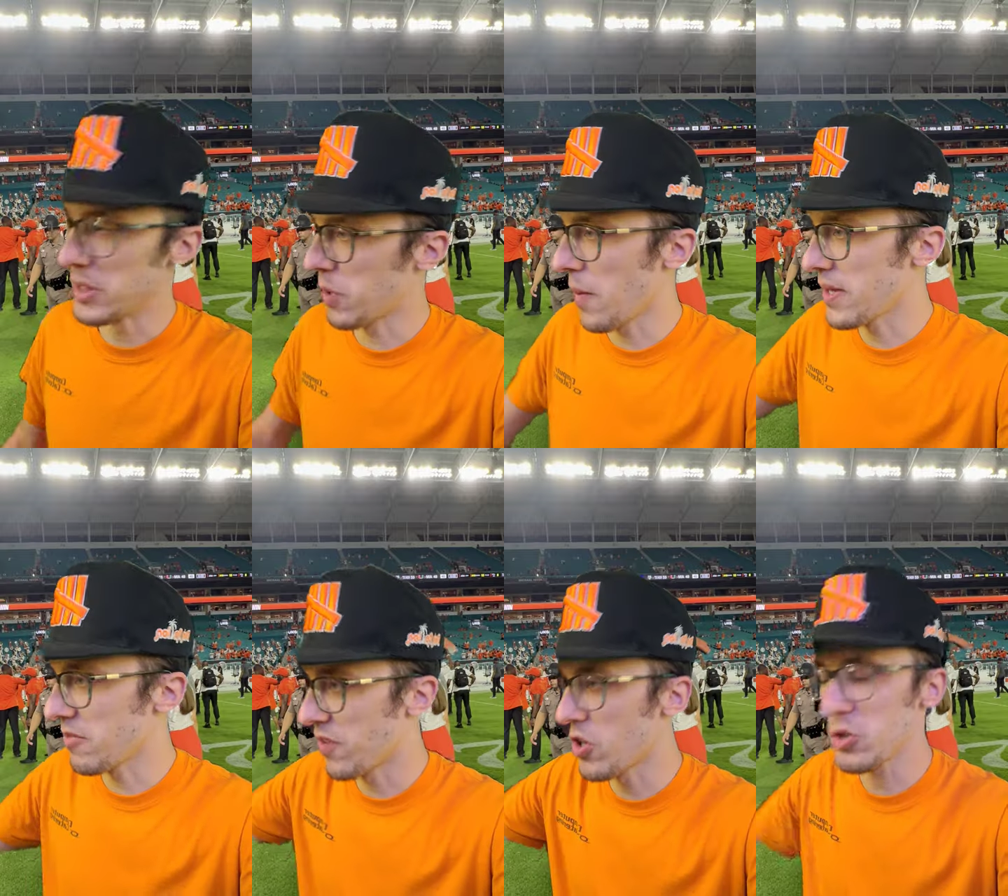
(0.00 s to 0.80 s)
He's probably
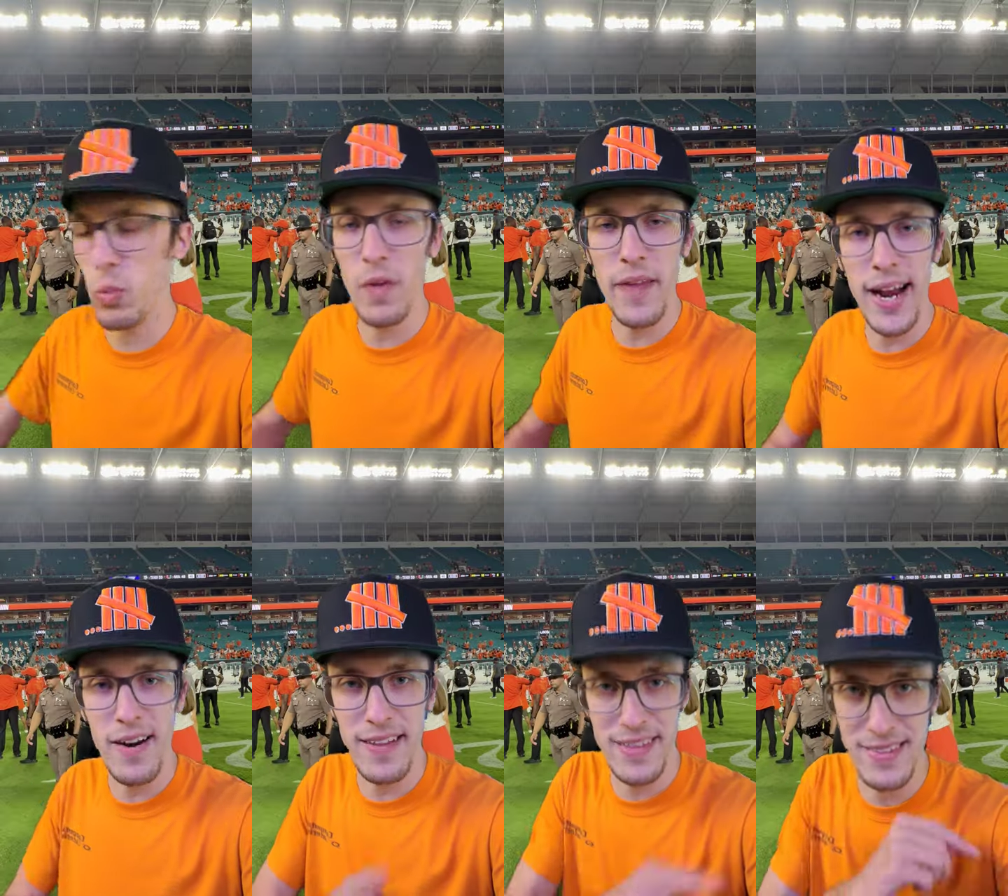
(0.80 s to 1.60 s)
the first one there
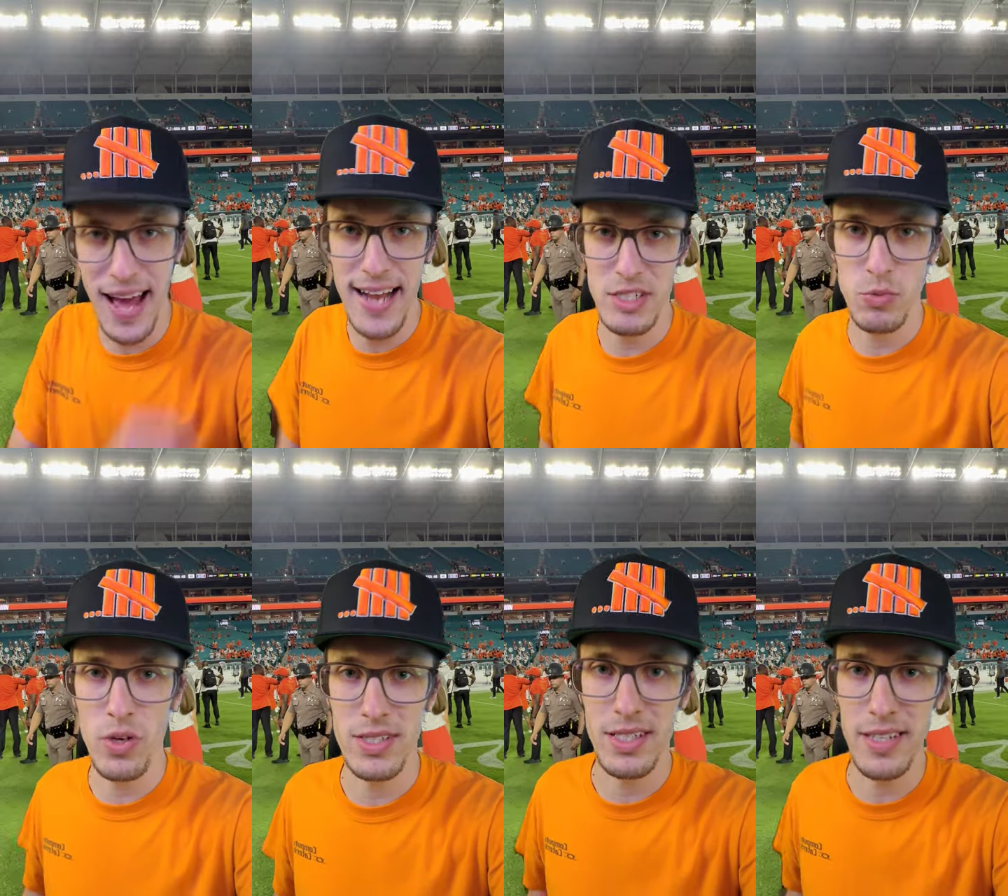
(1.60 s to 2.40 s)
and the last
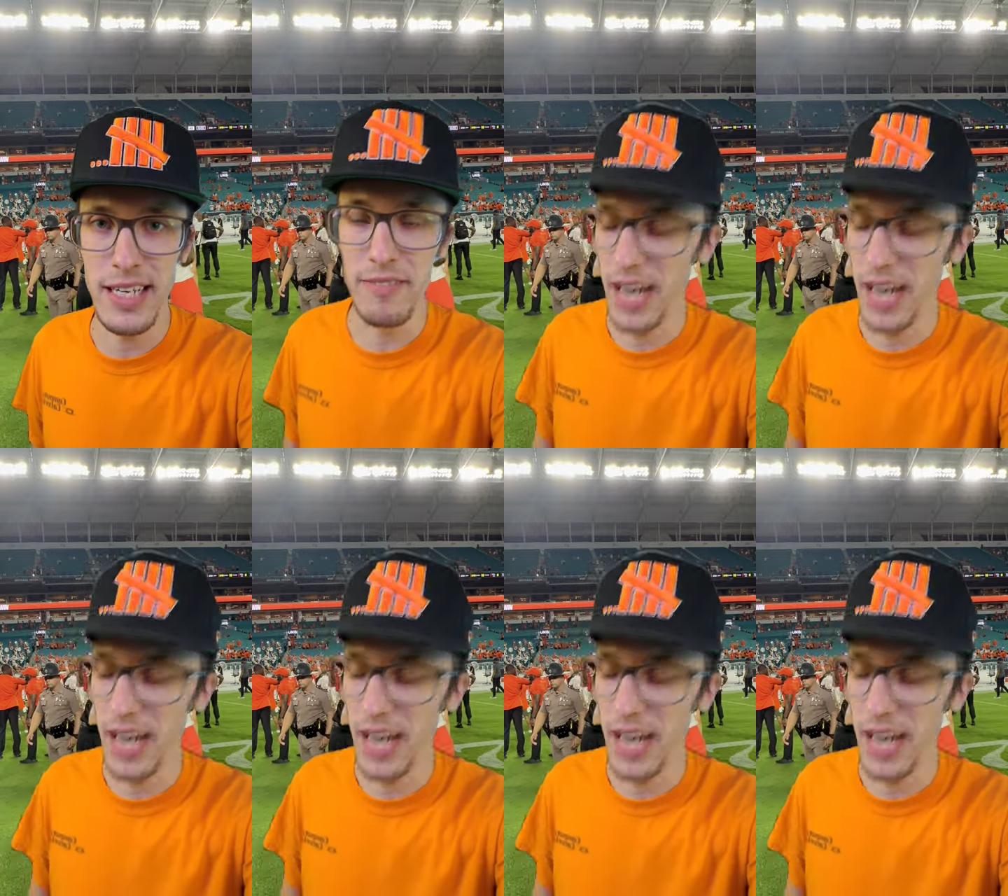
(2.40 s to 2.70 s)
one to leave.